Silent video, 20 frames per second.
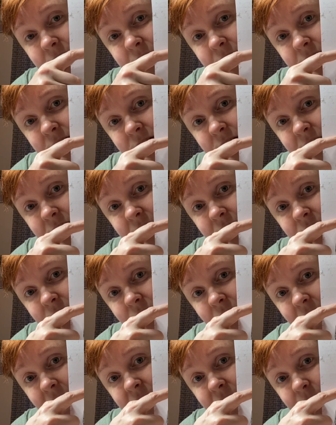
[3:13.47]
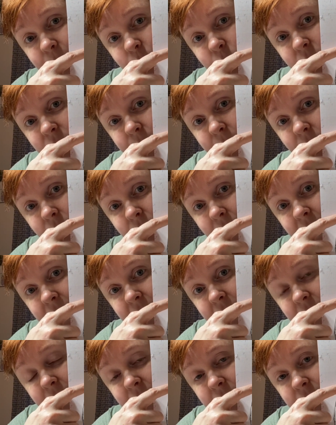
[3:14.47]
is going to need to line up with about right
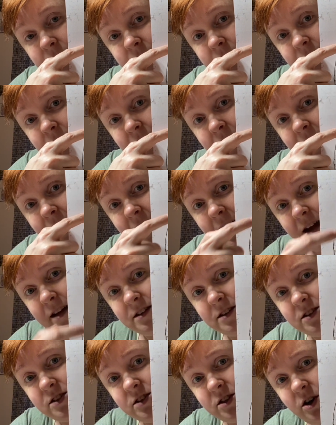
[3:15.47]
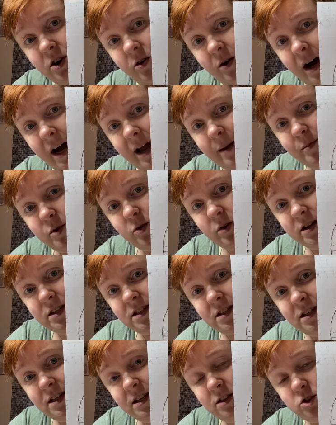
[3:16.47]
here. And so I'm going to
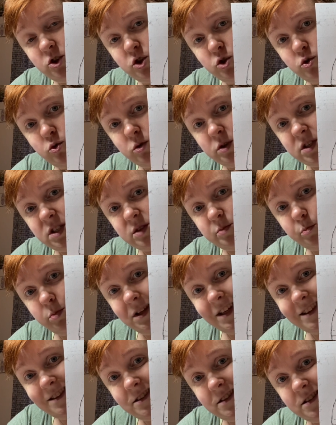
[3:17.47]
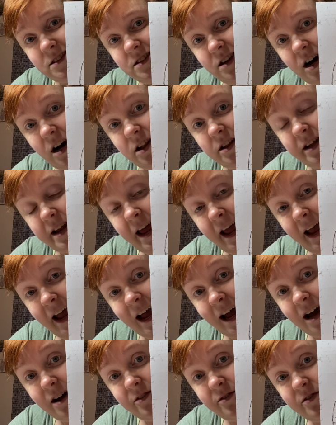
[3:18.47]
need to split this doll in
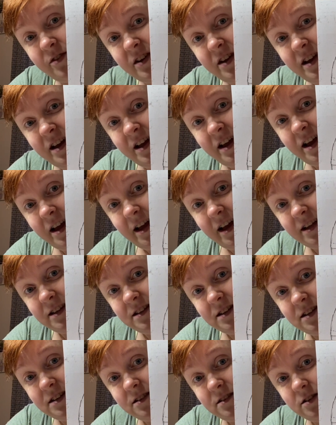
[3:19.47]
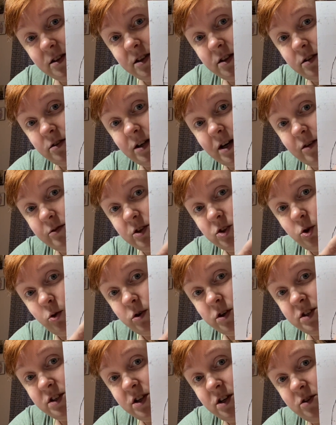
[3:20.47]
half and down the
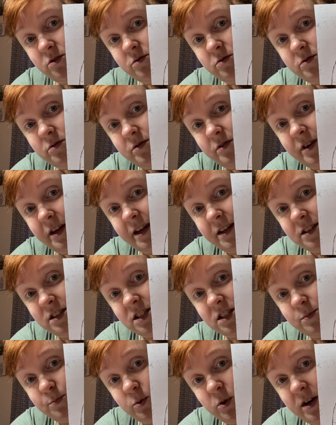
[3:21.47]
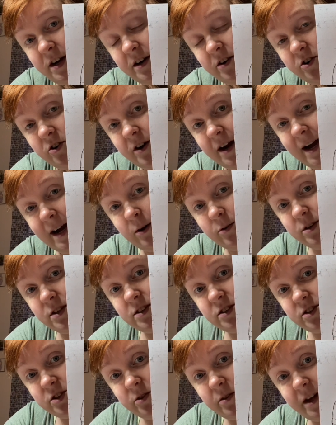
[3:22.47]
torso and spread her out
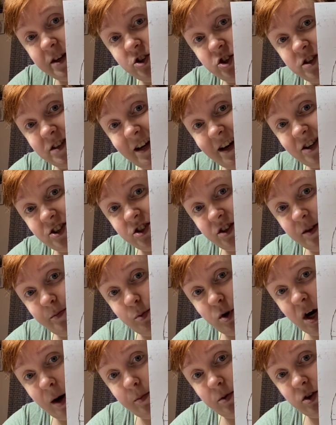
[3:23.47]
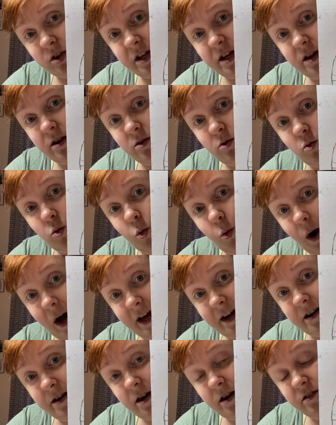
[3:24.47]
so that she's actually properly
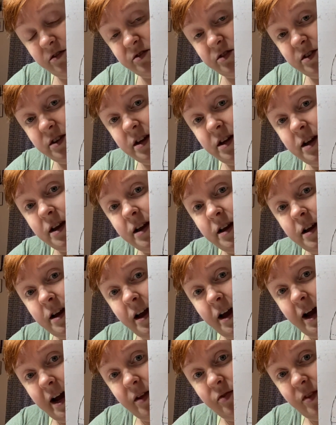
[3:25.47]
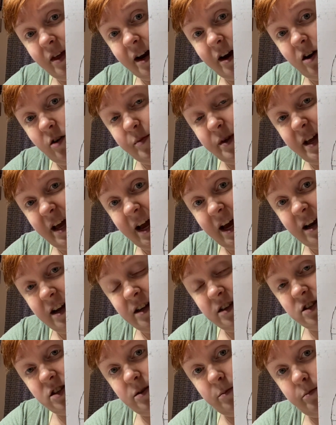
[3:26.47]
wide enough. And then I'll be adding
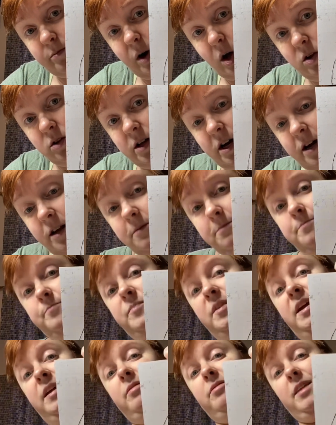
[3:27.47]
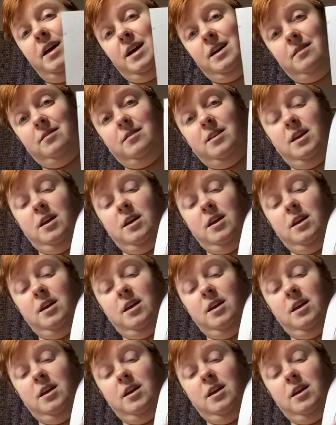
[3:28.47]
some bulk on. And then the